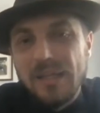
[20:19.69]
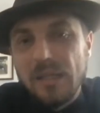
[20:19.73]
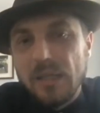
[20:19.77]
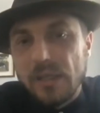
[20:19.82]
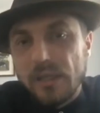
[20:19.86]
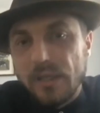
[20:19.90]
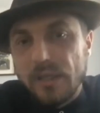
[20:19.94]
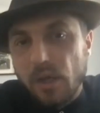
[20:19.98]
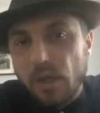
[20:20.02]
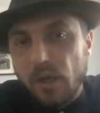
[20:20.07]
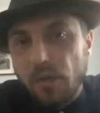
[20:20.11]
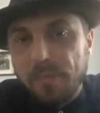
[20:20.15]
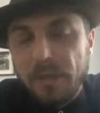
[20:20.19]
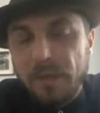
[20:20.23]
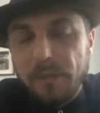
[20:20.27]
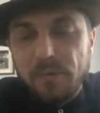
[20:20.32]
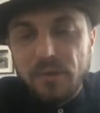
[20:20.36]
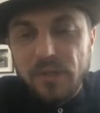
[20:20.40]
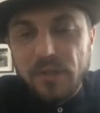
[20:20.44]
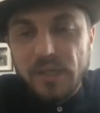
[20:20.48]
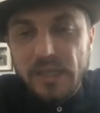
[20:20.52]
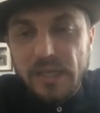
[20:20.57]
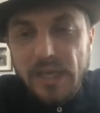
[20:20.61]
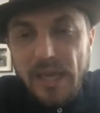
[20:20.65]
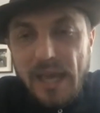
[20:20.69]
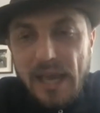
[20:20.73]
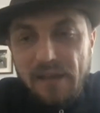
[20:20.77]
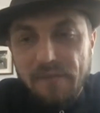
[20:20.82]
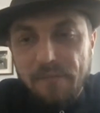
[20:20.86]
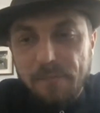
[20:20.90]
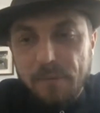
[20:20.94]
You know, people need to have